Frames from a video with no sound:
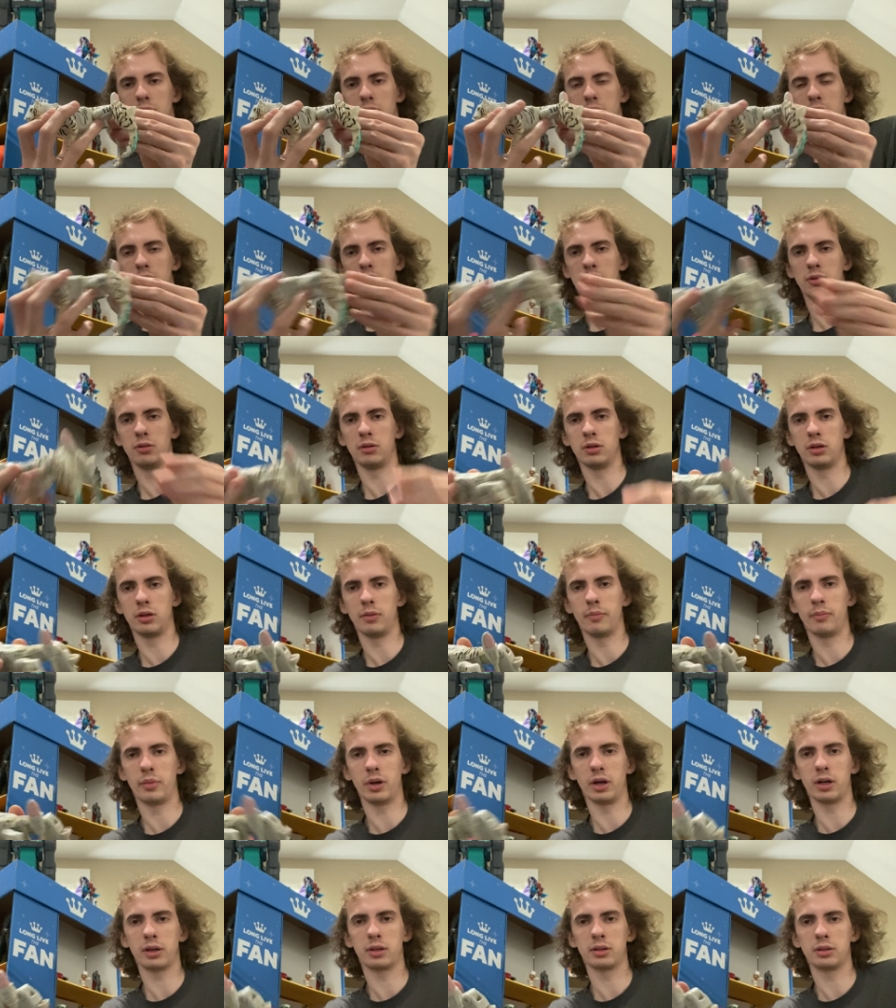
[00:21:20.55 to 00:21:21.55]
Shoot at the
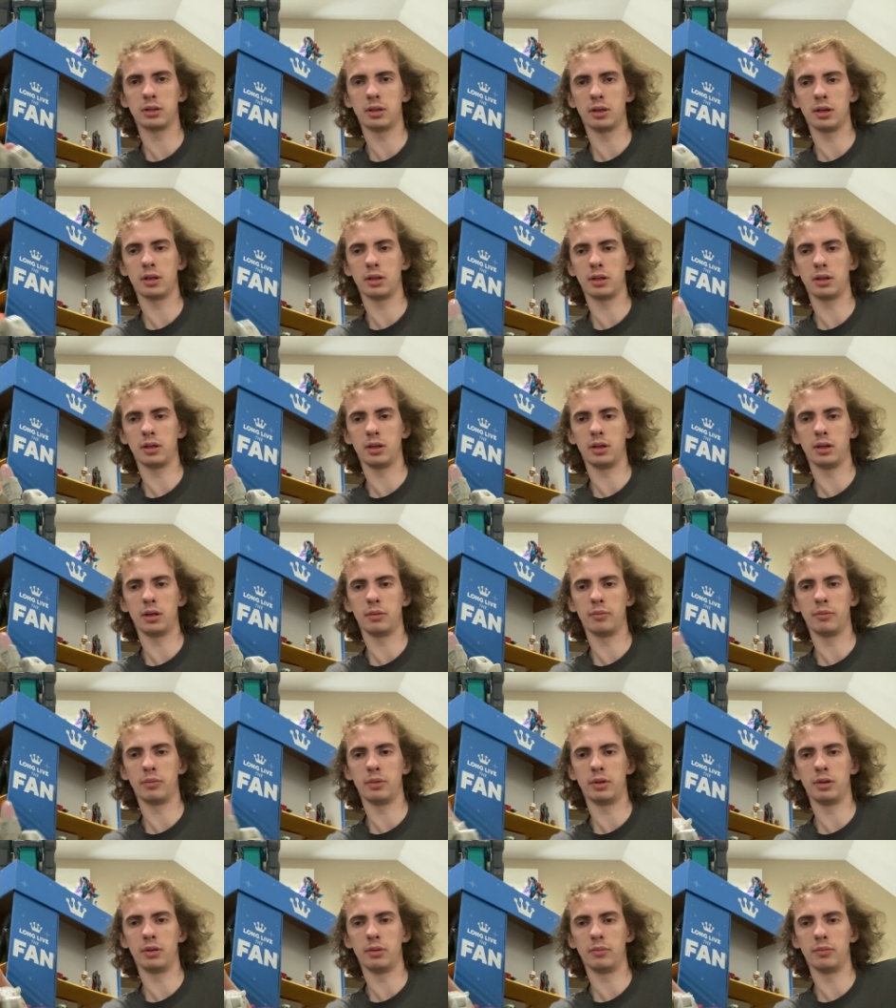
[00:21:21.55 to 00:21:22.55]
bugs of
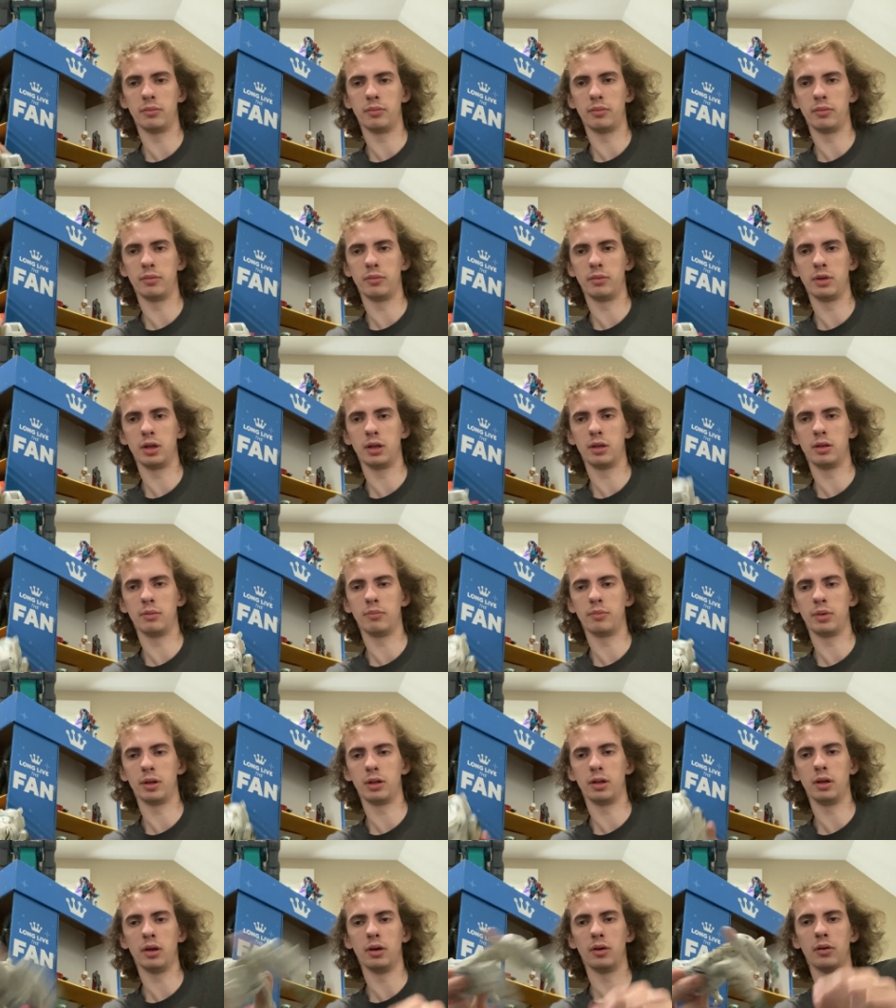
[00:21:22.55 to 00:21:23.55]

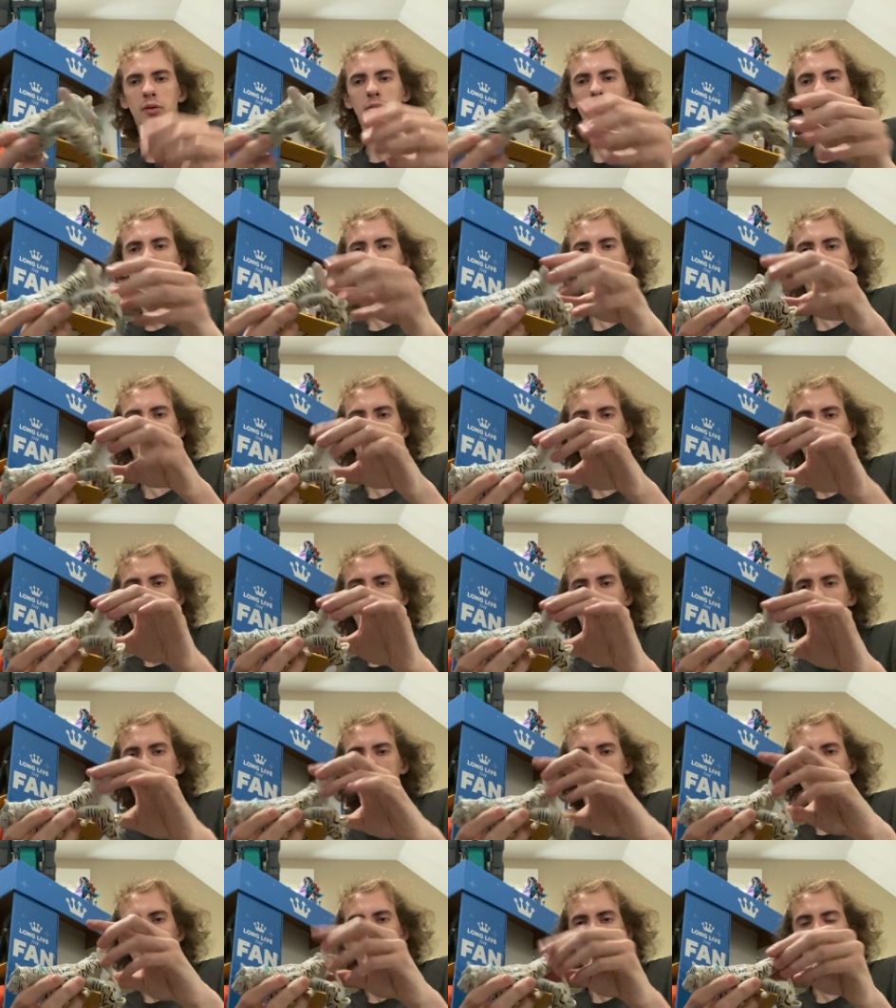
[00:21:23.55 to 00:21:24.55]
below, I
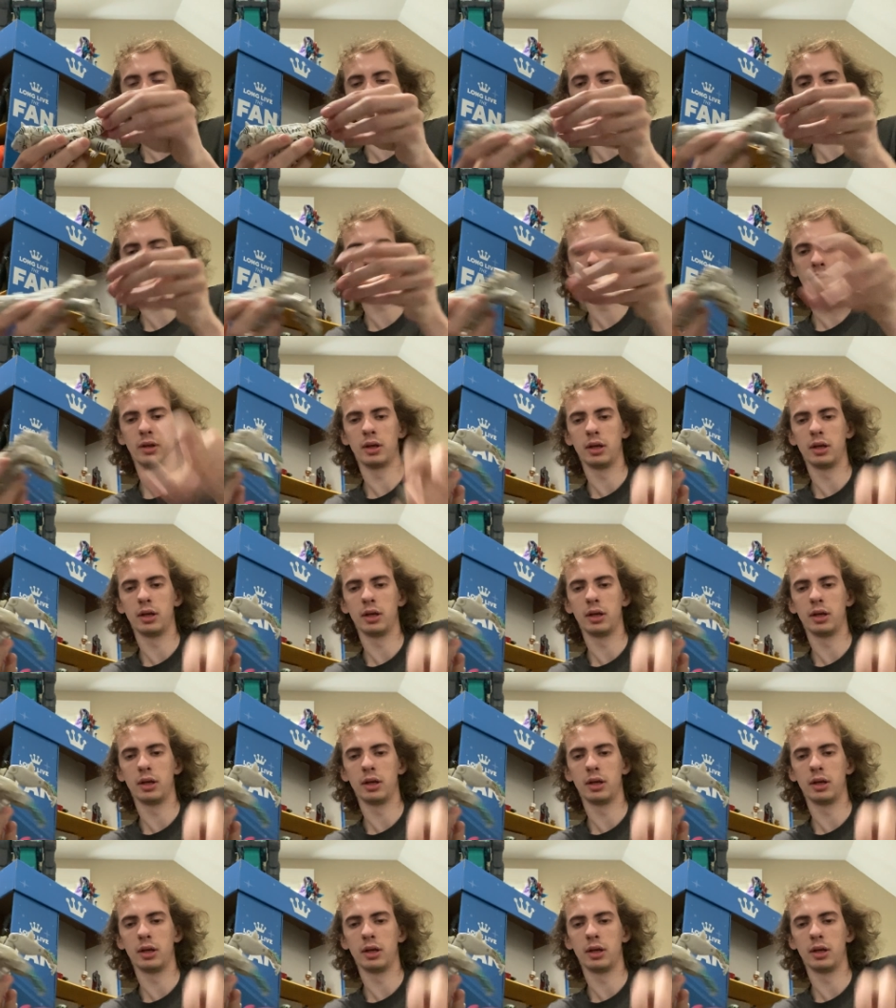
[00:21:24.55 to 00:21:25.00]
guess. I don't know.